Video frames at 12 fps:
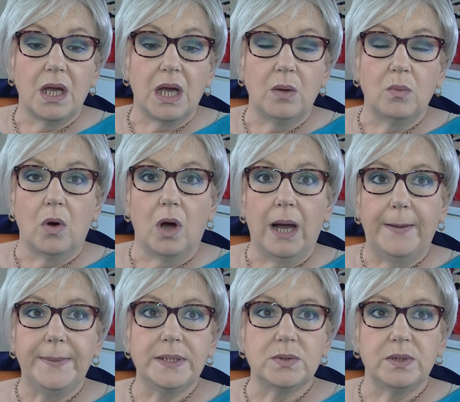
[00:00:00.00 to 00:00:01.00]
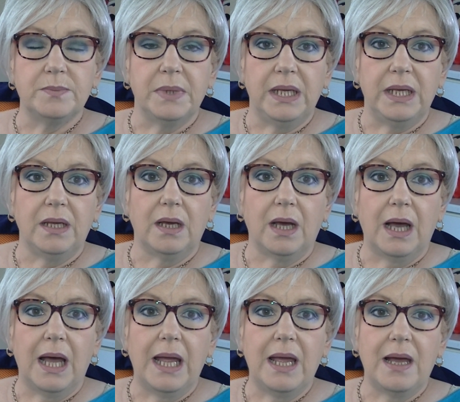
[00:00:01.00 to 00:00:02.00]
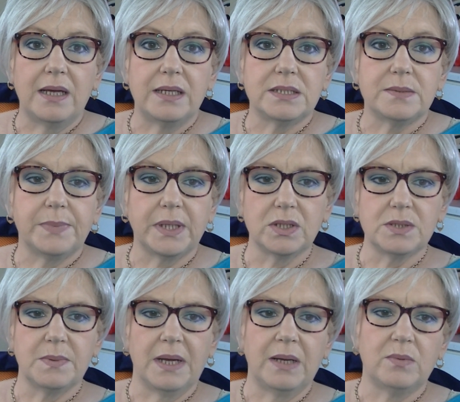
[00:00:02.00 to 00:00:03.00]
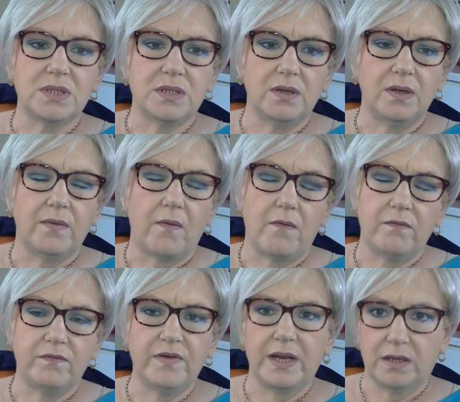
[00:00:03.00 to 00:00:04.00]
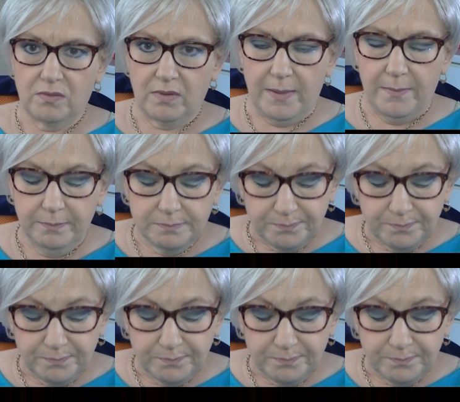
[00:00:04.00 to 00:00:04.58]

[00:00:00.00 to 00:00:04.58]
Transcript: what happened with me, I had, because I was a venogram,